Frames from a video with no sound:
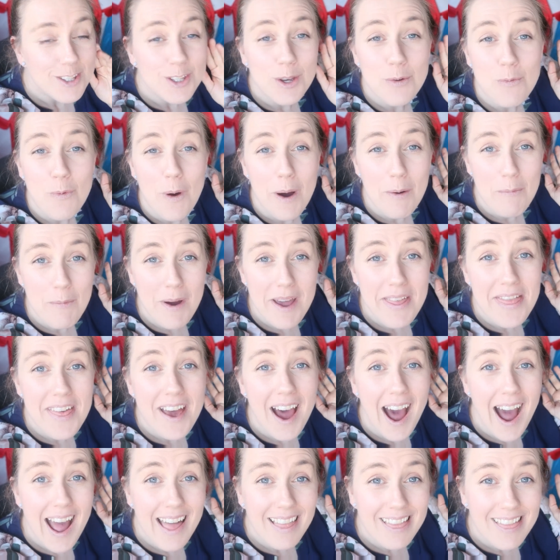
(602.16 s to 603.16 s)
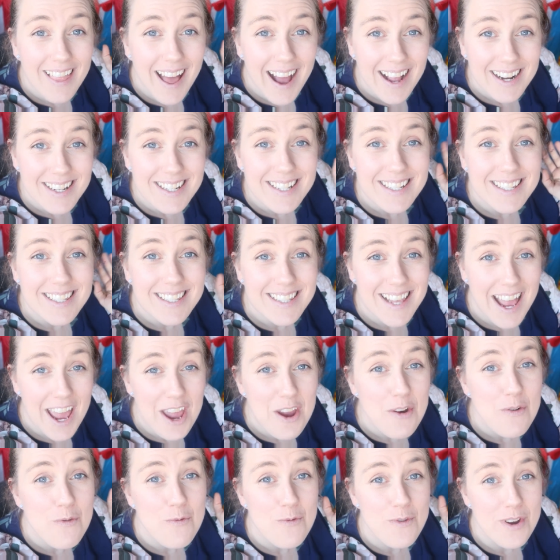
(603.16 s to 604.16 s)
So one way that I like to
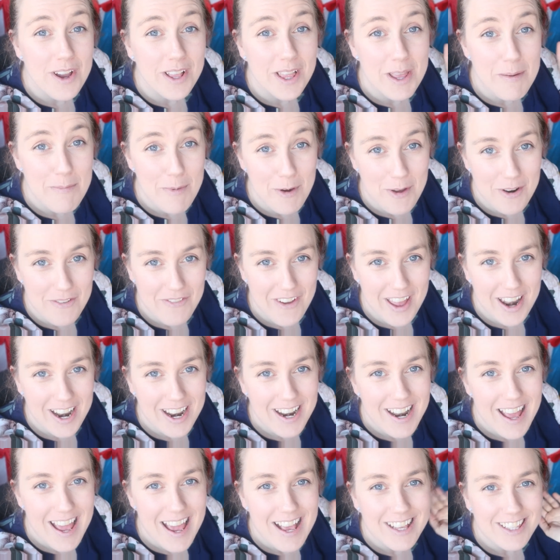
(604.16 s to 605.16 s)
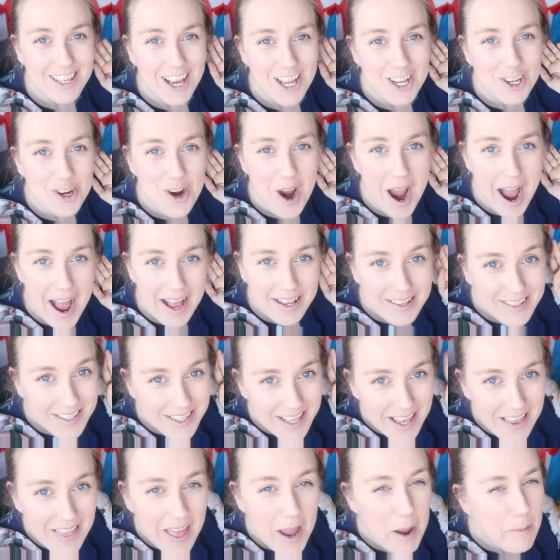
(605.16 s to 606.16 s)
stay really motivated is I try and
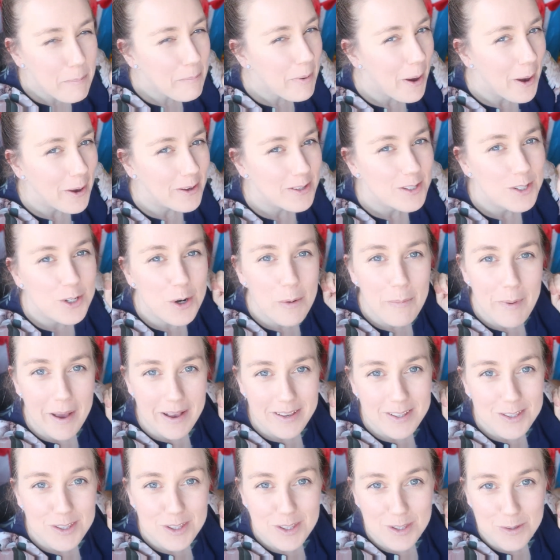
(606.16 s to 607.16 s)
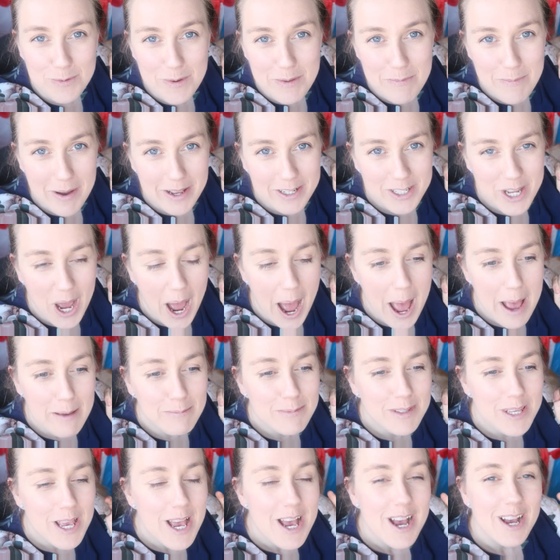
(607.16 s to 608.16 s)
set like personal bests with my
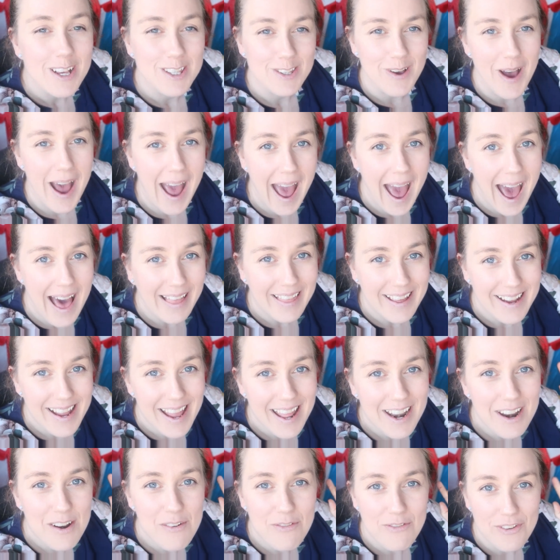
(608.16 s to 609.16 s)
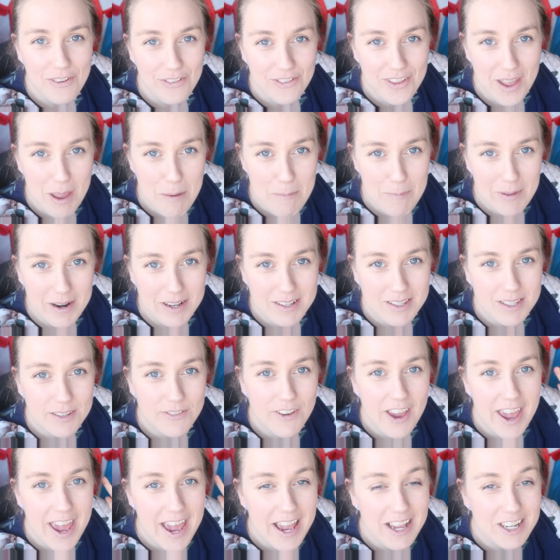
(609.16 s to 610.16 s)
times. So I allocated 15 minutes
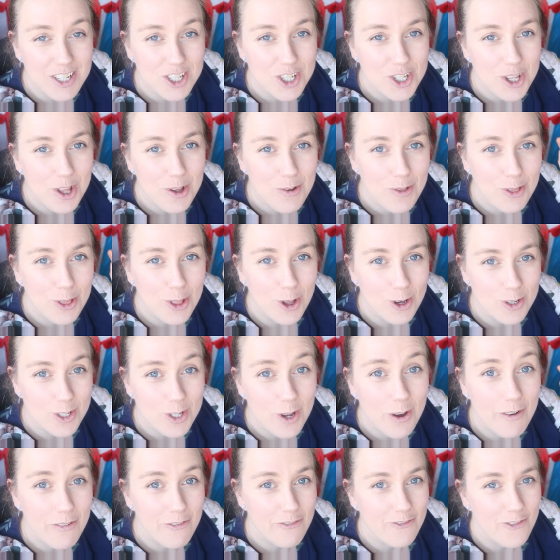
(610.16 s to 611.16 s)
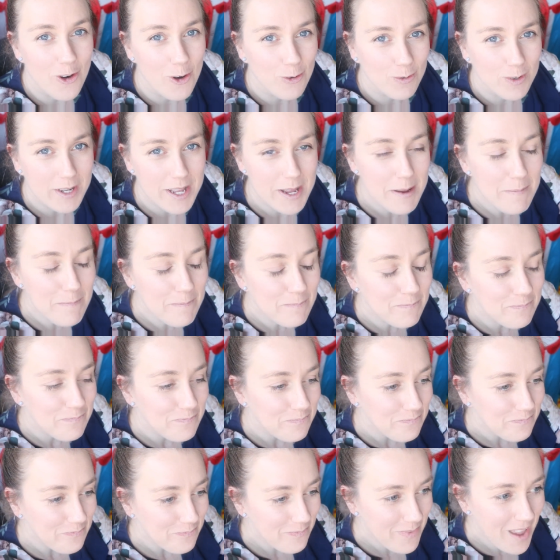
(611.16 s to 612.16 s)
for each lot of folding.
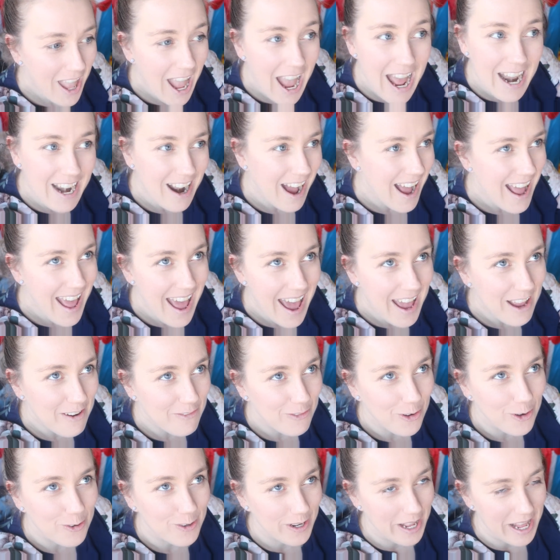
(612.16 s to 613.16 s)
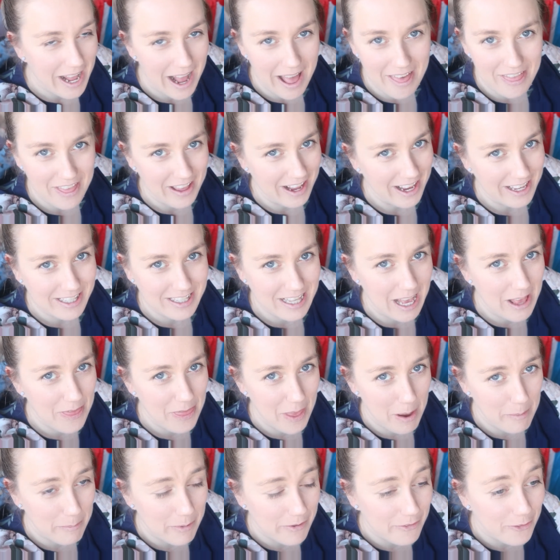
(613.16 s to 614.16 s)
And I hate folding, I think I said
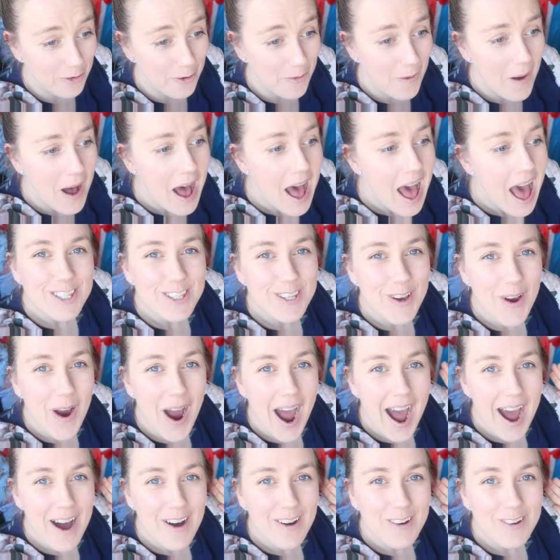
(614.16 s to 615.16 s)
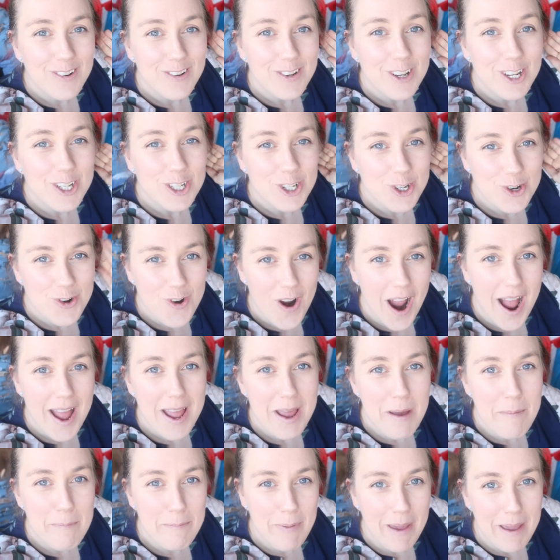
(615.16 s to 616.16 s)
that before. So I'll try
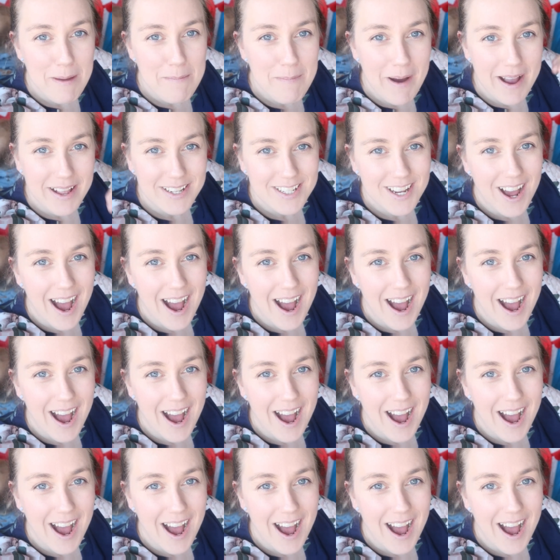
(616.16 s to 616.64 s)
and beat my